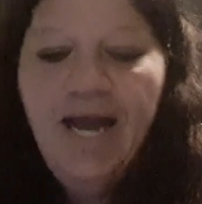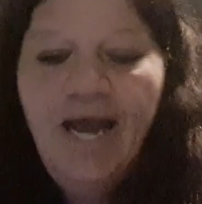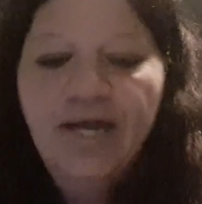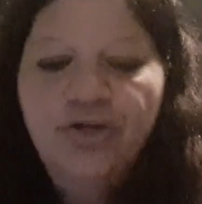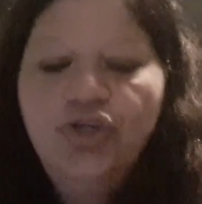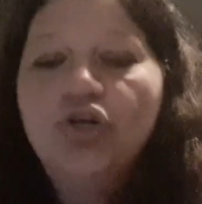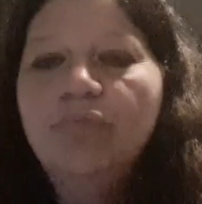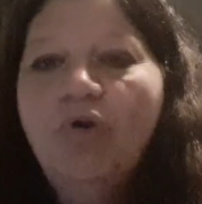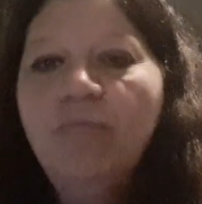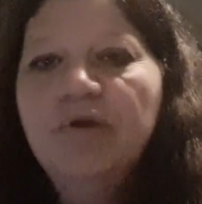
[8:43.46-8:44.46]
and you could
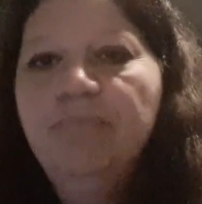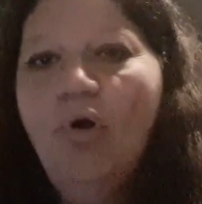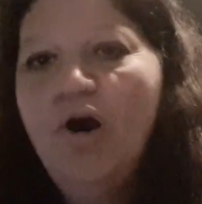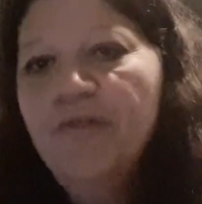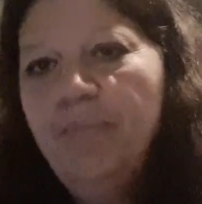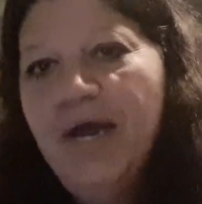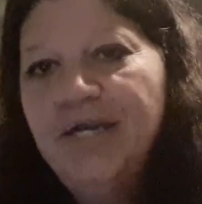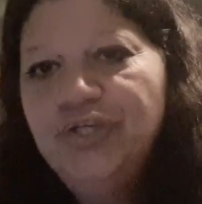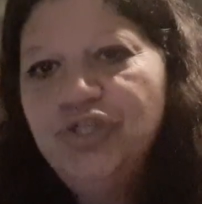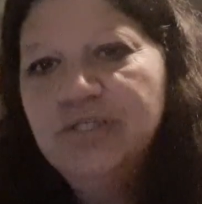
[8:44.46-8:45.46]
probably buy the
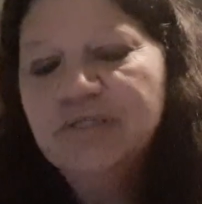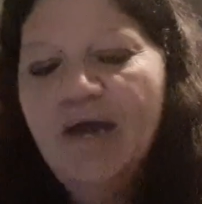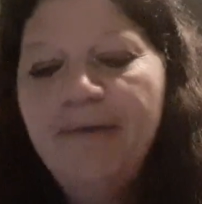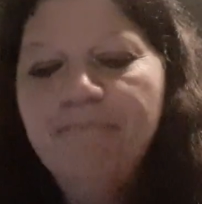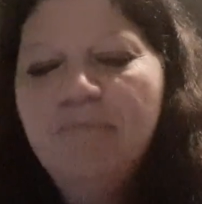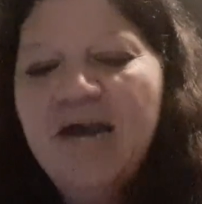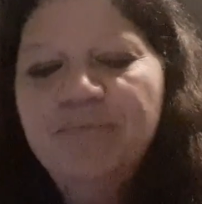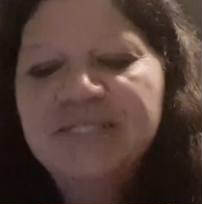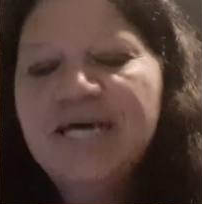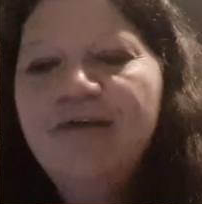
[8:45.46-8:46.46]
bandages and
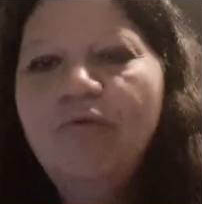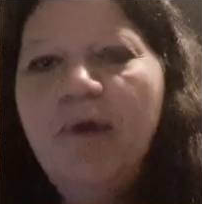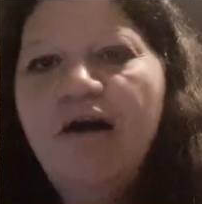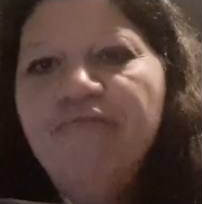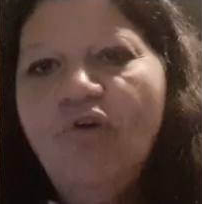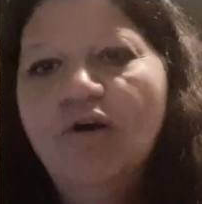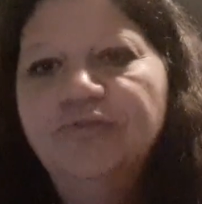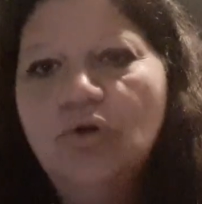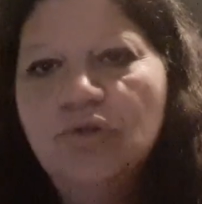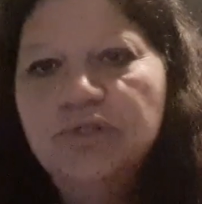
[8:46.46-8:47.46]
maybe save about
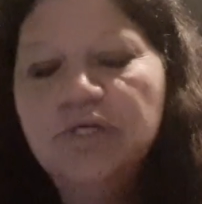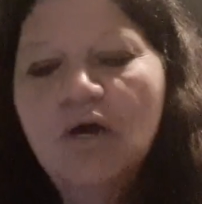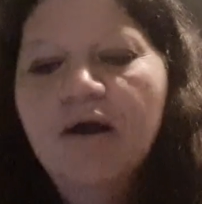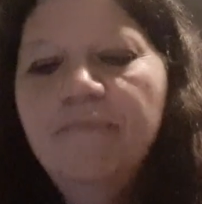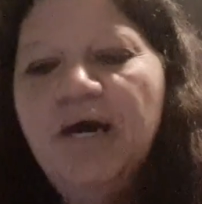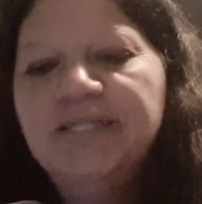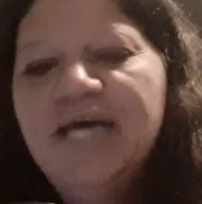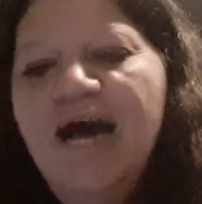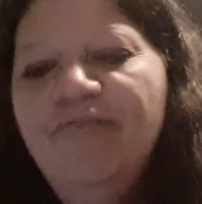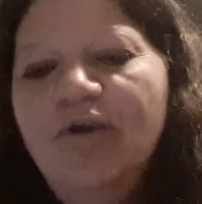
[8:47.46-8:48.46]
$5. But to
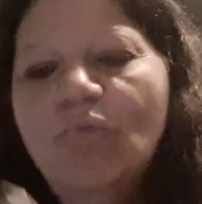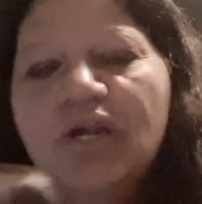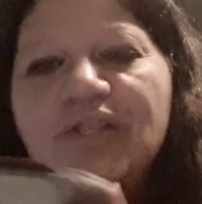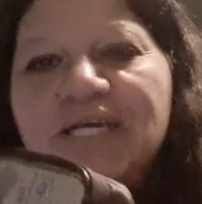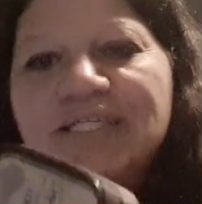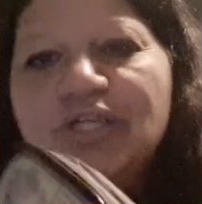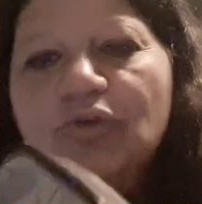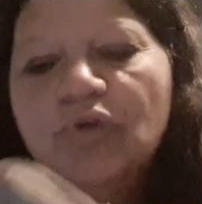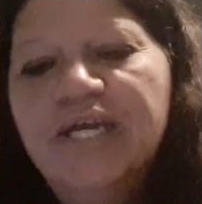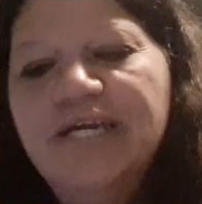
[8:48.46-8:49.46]
have it in one of these
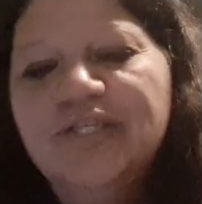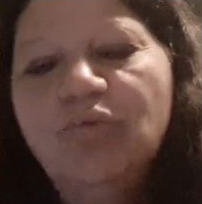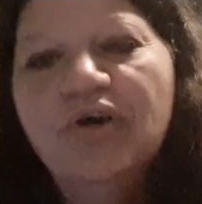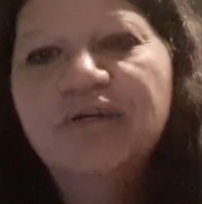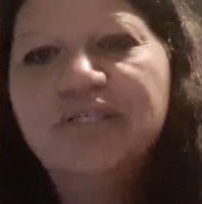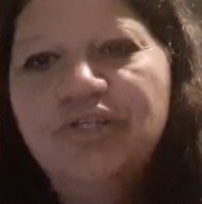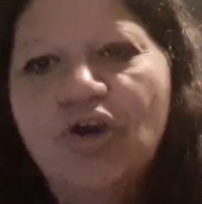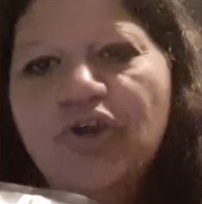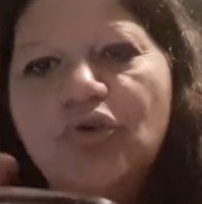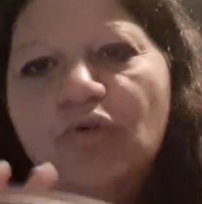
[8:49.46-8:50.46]
little kits where it's, you
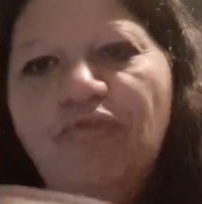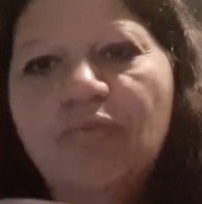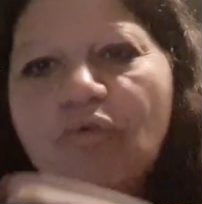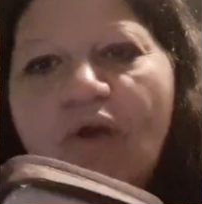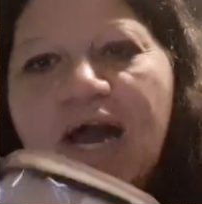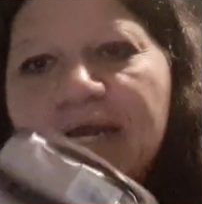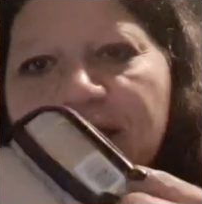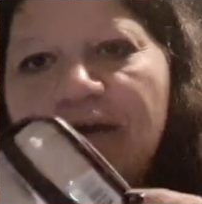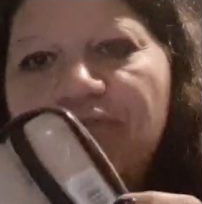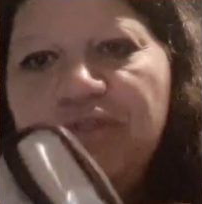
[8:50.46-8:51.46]
know, good from the rain
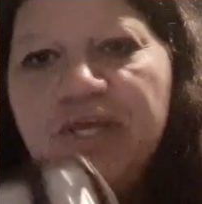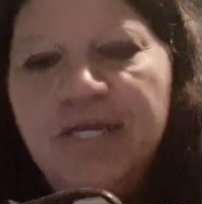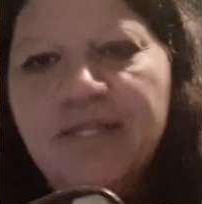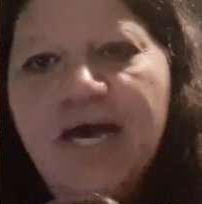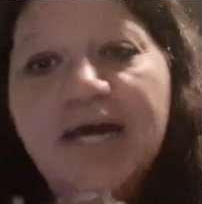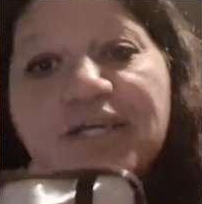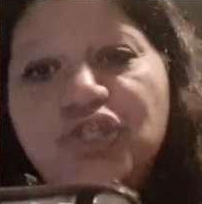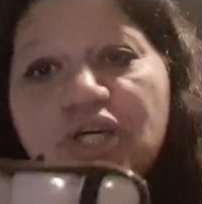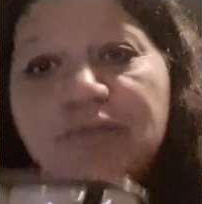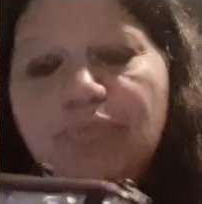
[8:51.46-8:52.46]
and everything, and that is
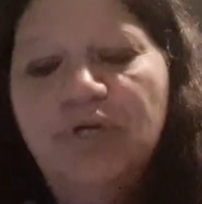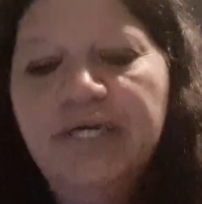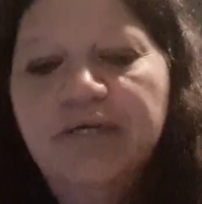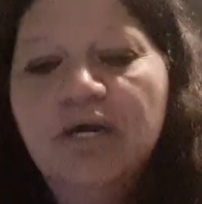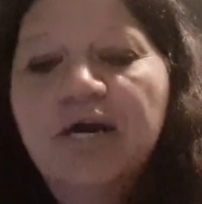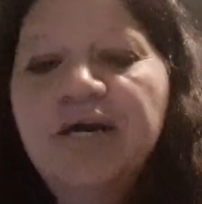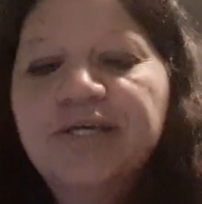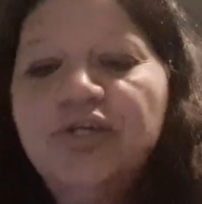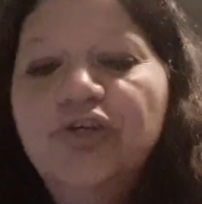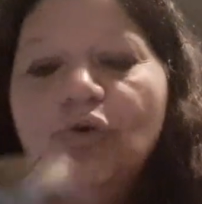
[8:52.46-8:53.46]
just brilliant.
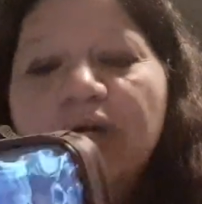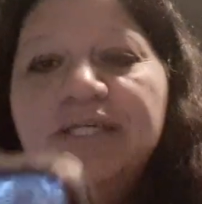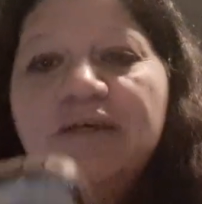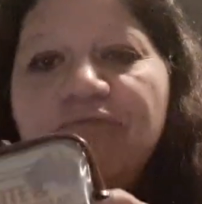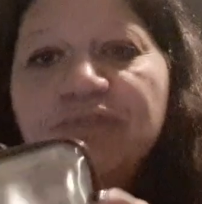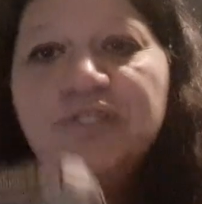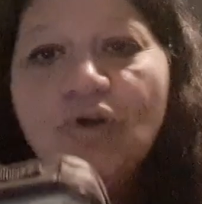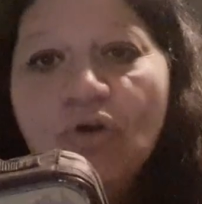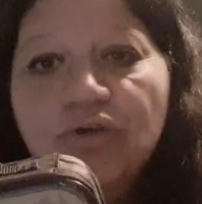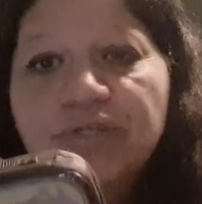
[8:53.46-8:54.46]
So
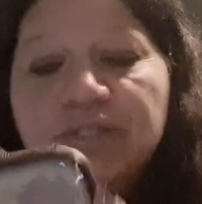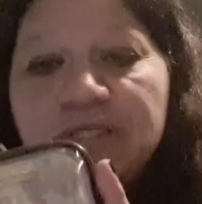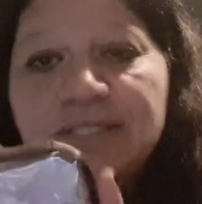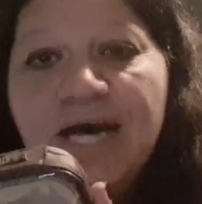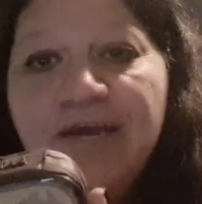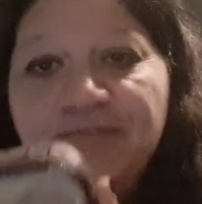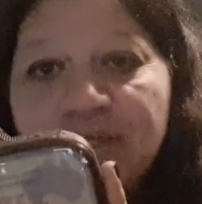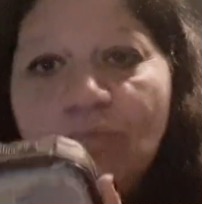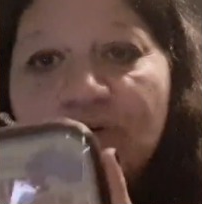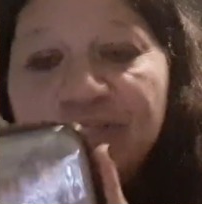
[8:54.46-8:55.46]
$27 to save
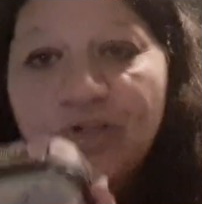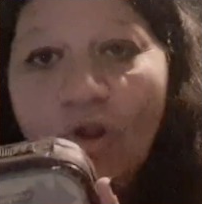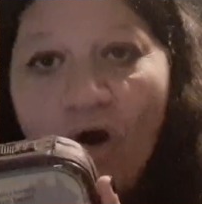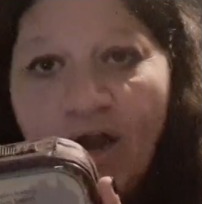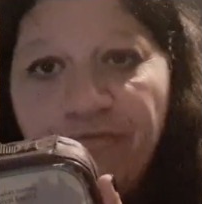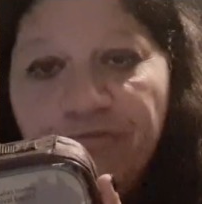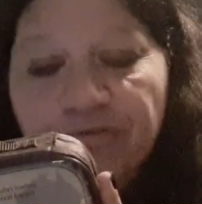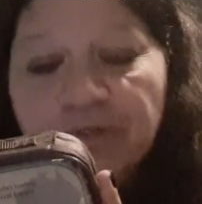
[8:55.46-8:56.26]
someone's life